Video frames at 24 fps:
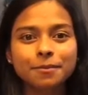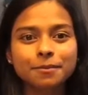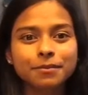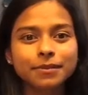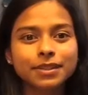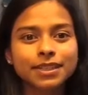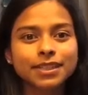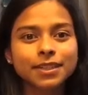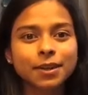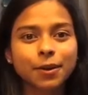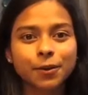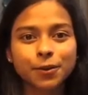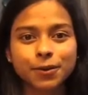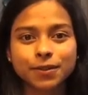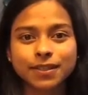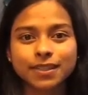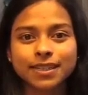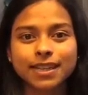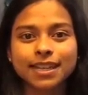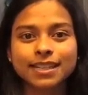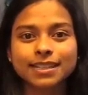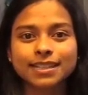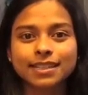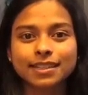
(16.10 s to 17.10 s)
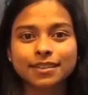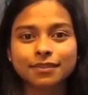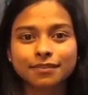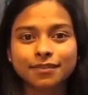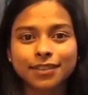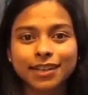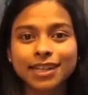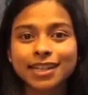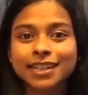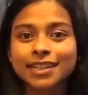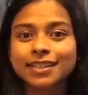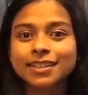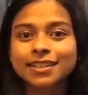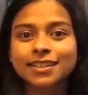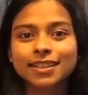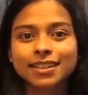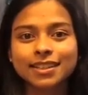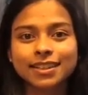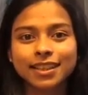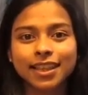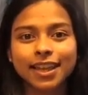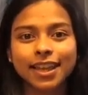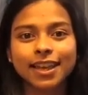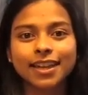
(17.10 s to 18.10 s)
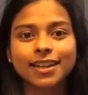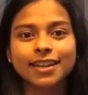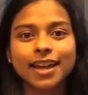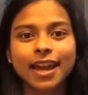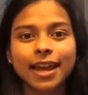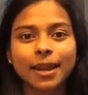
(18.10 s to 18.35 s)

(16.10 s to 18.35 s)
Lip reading: Ms Olson has convened, led